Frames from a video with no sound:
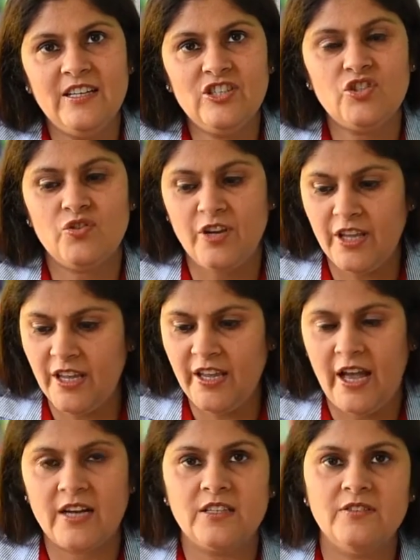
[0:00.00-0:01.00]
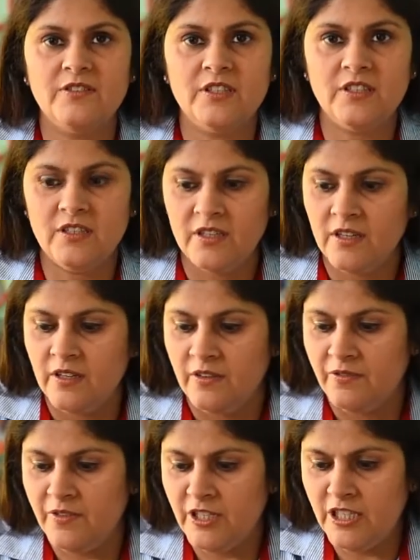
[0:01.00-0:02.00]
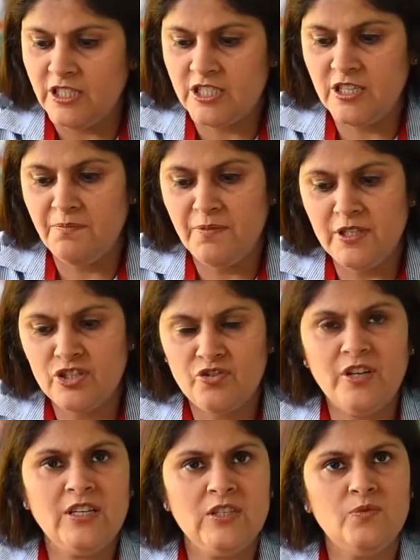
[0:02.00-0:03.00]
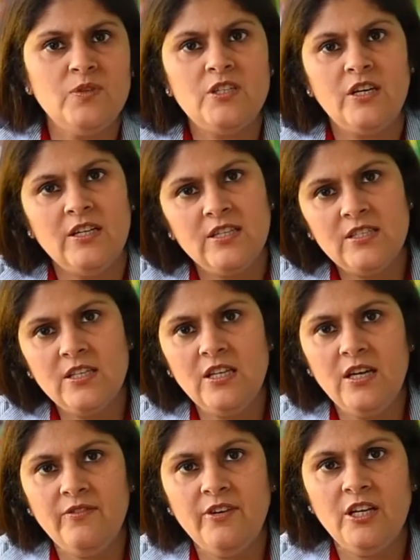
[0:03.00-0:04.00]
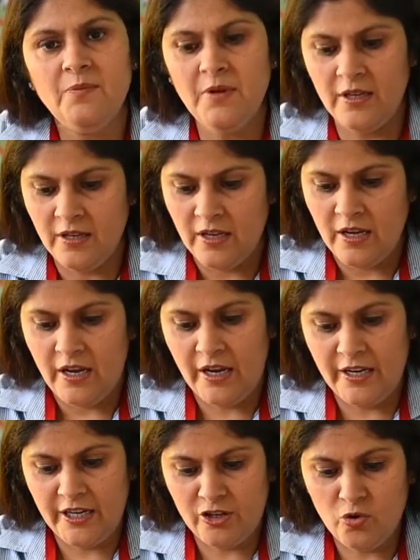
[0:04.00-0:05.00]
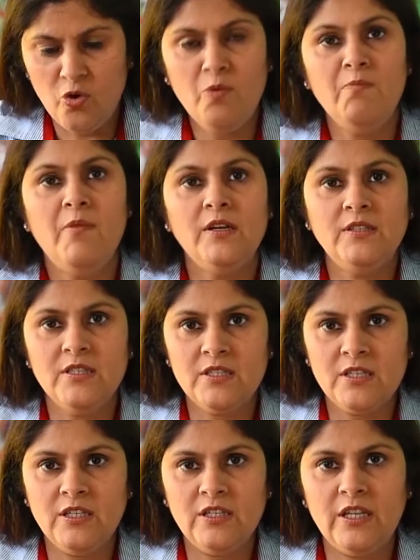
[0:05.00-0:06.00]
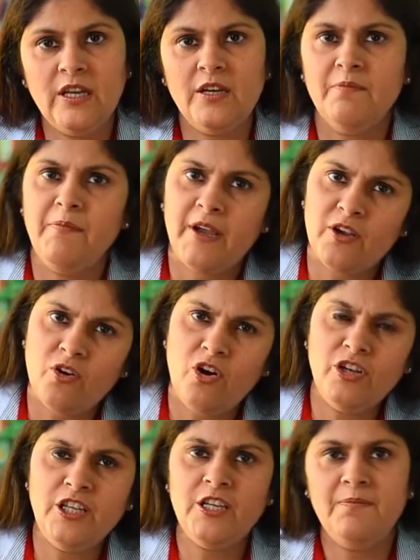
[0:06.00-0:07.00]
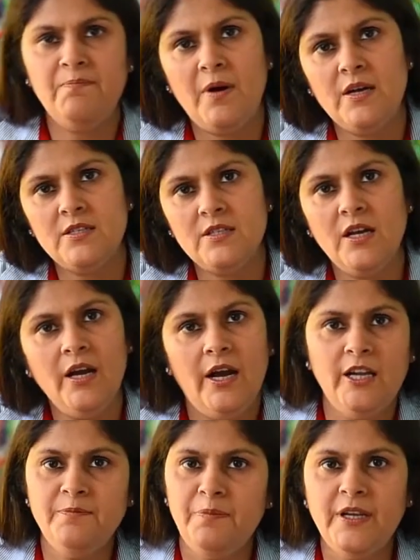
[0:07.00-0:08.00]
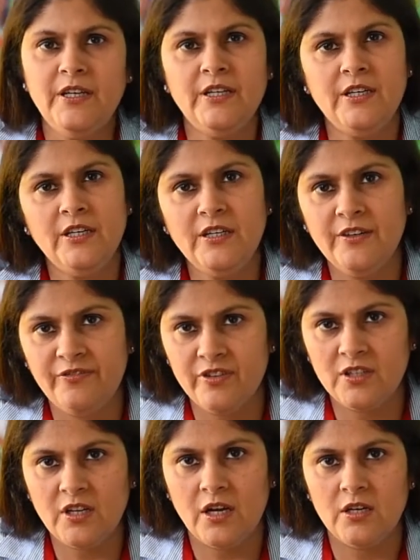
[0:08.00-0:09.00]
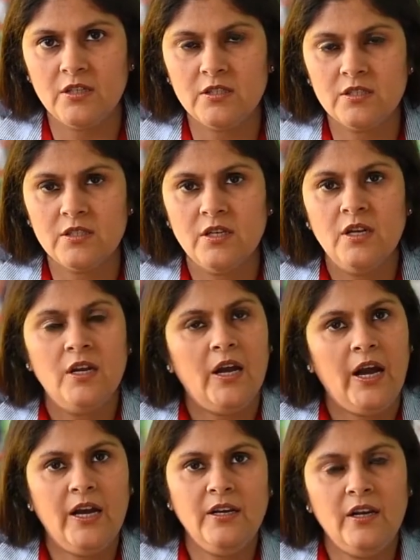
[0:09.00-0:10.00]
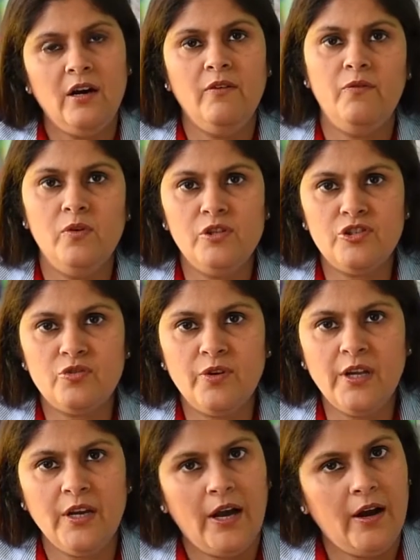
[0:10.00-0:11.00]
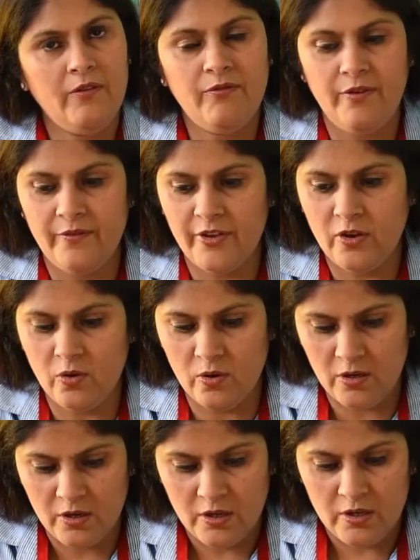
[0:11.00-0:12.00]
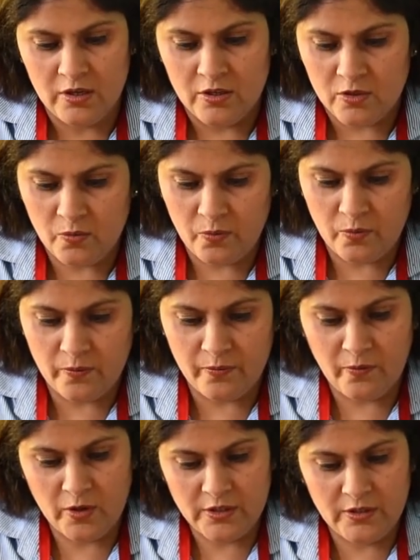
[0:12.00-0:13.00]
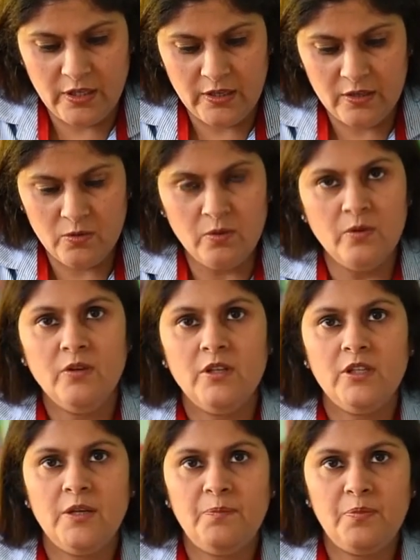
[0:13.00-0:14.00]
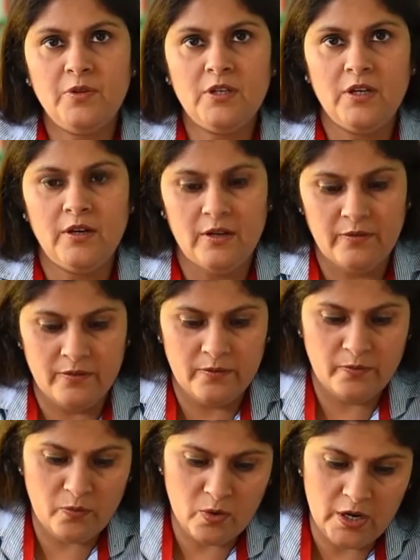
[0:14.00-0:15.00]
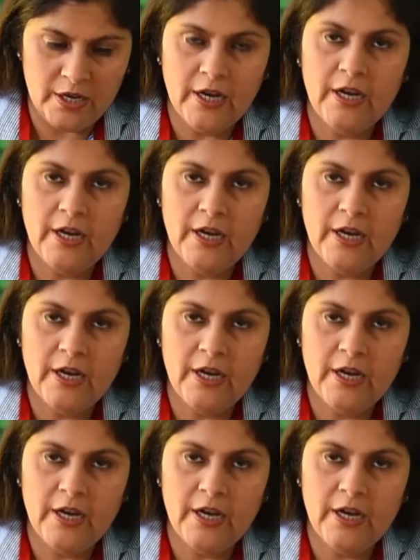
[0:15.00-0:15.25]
is stringing activity. We need simple strings which are easily available, and at home mothers can take macaroni, pasta and paint it in different colors, and a wool string, a fevicol. So what they'll do, they put a wool